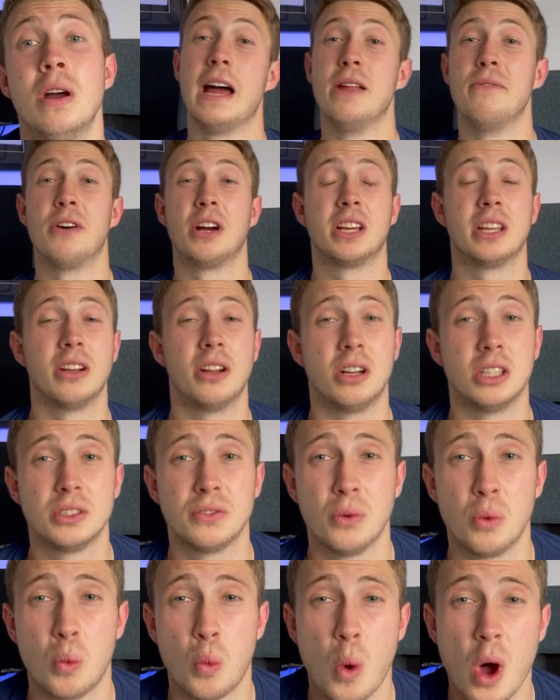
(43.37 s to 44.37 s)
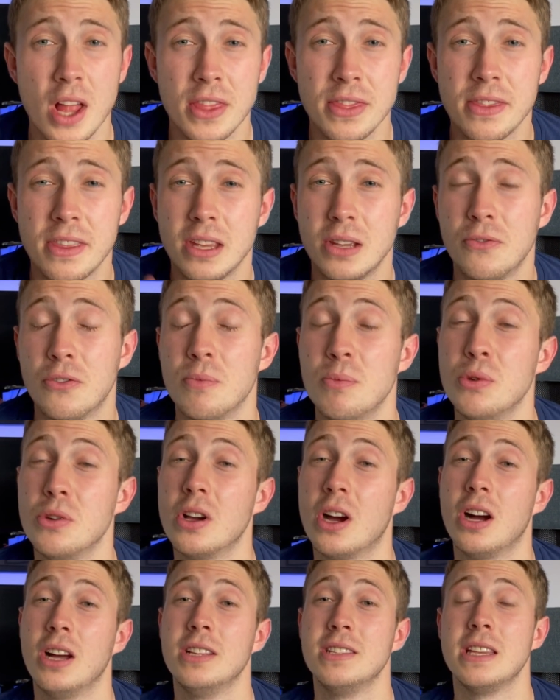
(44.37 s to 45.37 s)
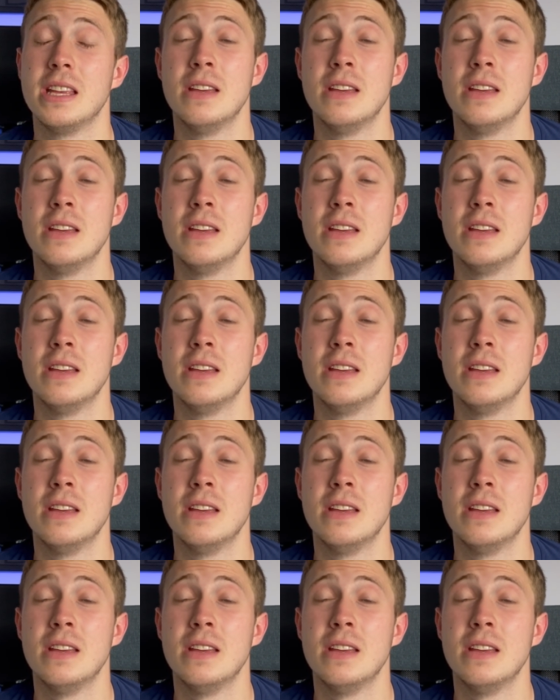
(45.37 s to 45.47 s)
And if I can ask for one thing from you guys,